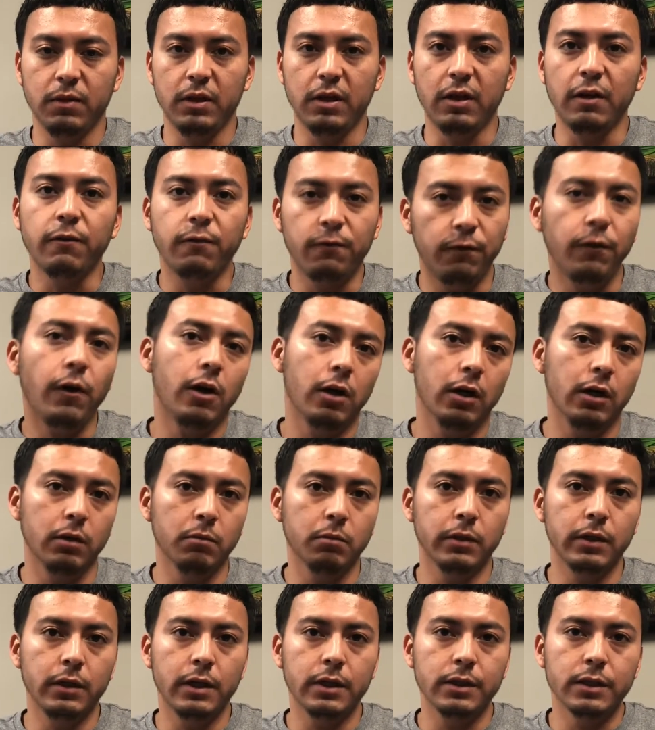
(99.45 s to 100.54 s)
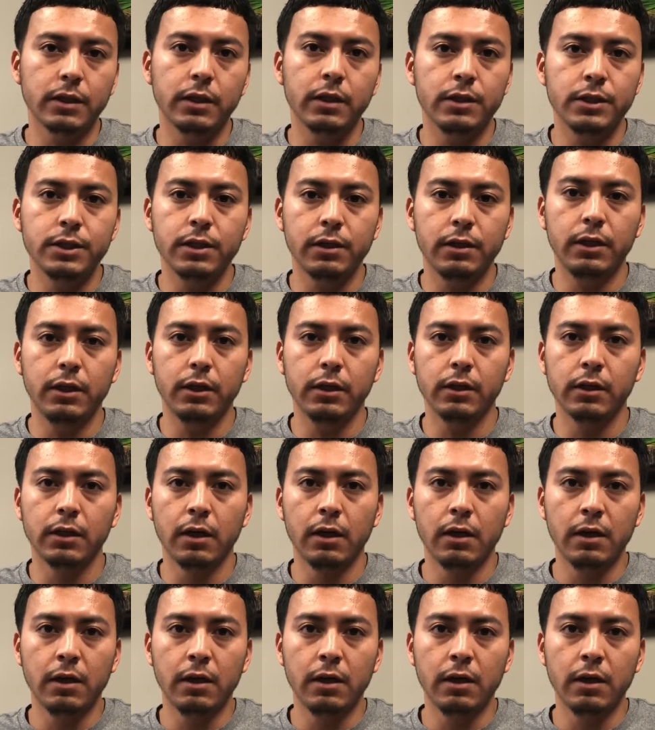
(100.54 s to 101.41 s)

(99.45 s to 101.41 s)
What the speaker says: a farm as an engineer,